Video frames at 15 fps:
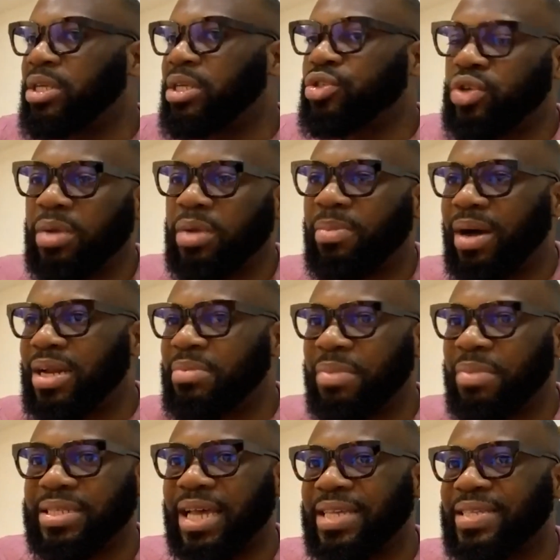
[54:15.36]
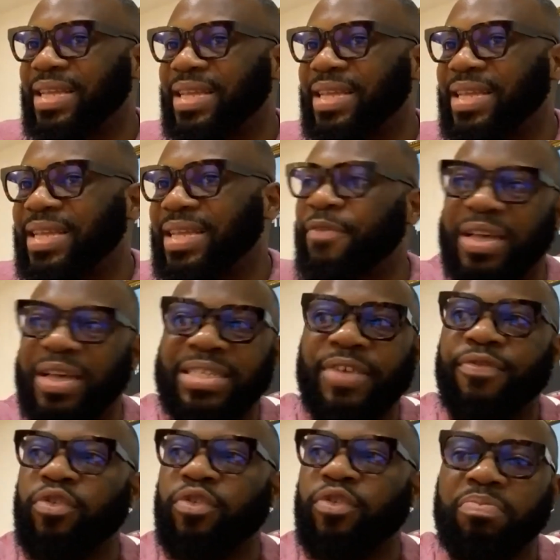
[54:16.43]
But the truth about the matter is that life
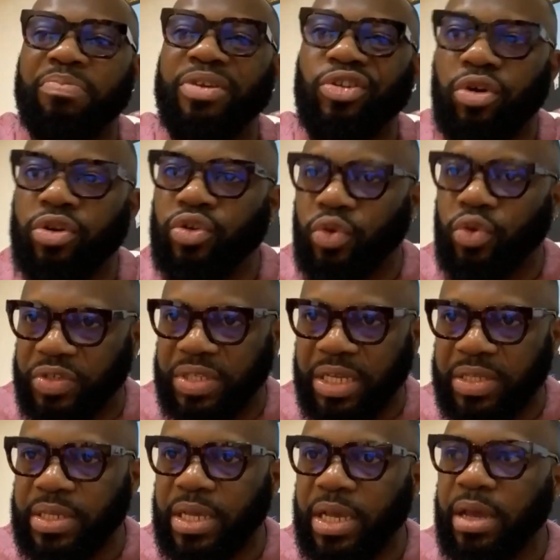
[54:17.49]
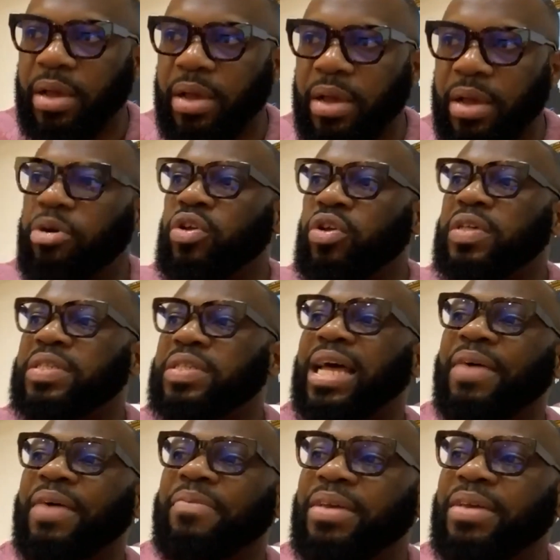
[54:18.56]
has even gone beyond those things. But does
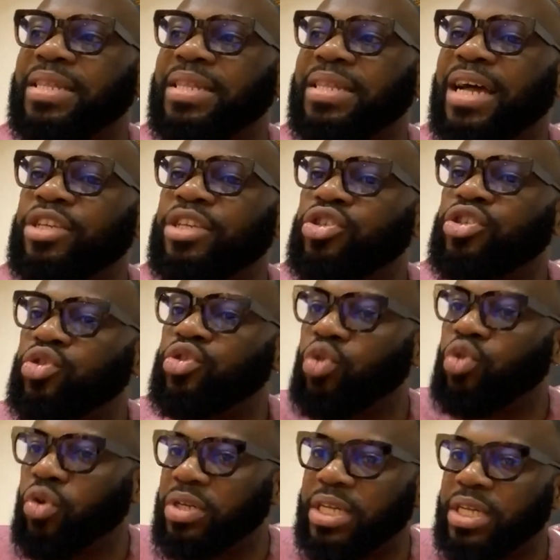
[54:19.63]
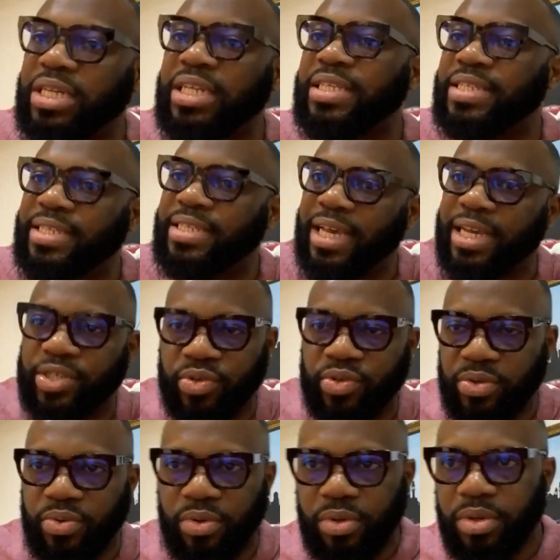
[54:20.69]
that mean that you don't need it? Yes, you
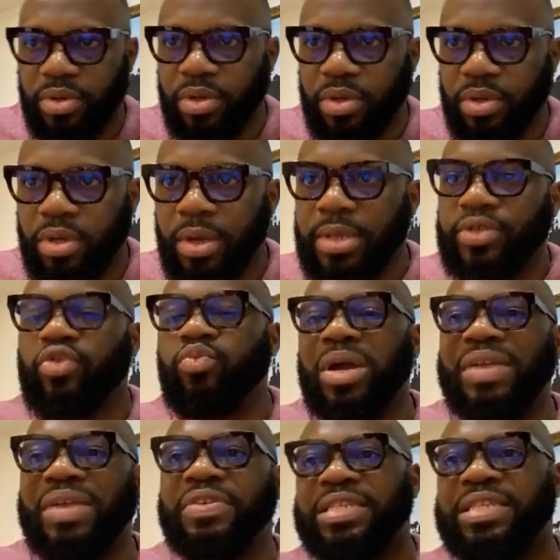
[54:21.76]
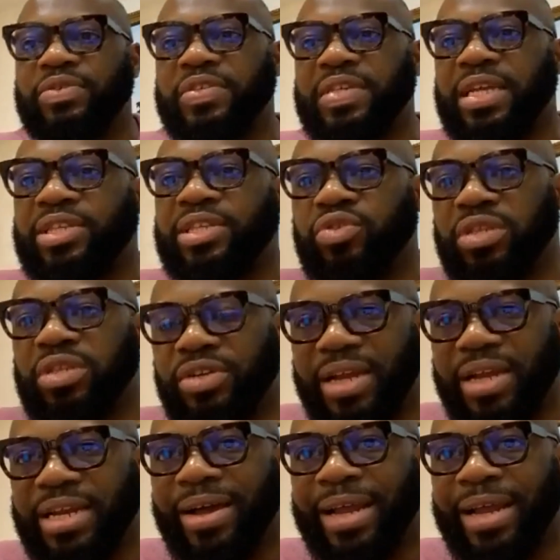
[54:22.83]
do. So whatever skill
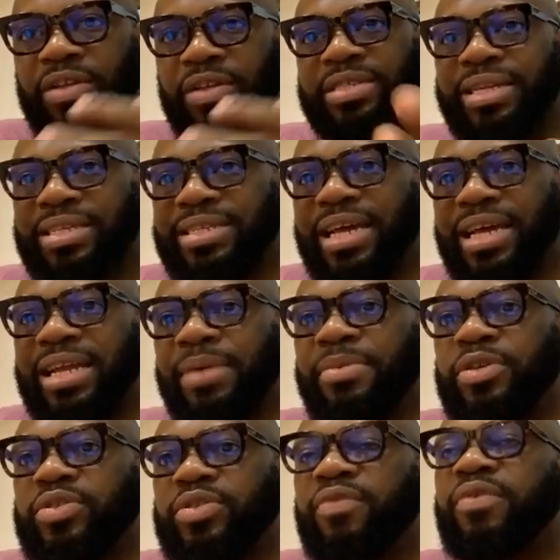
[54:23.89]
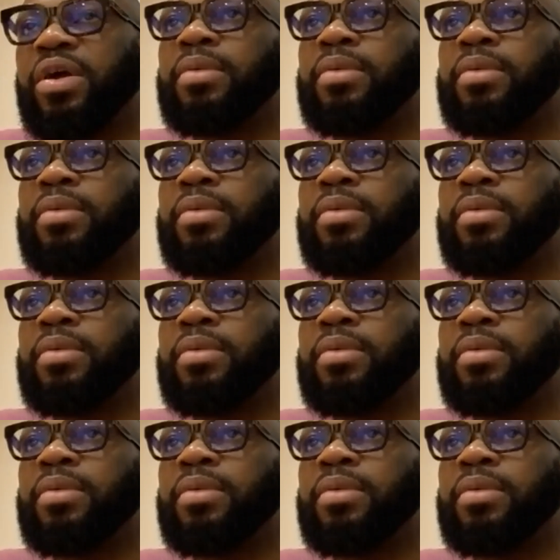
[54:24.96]
sets you need right now, and I understand the